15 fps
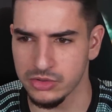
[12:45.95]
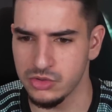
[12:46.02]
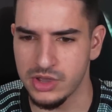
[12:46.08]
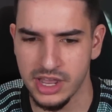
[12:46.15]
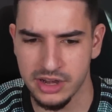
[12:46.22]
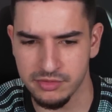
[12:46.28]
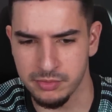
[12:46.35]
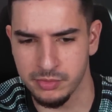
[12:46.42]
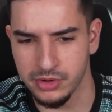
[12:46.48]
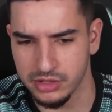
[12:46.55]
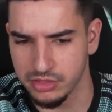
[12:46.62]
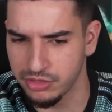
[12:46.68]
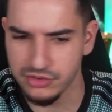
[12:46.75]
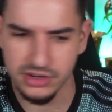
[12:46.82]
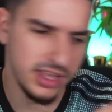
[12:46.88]
you kind of bring
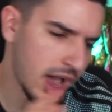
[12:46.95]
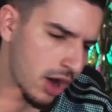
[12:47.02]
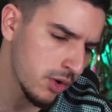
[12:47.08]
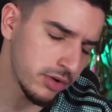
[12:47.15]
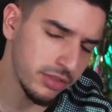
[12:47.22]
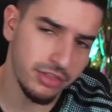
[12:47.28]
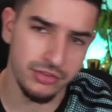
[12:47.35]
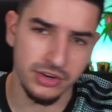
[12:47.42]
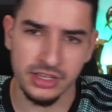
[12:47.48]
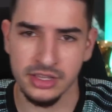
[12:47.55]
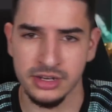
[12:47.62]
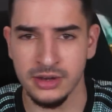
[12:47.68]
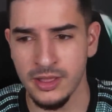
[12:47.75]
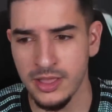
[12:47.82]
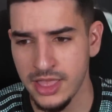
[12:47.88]
3 out, 3 in.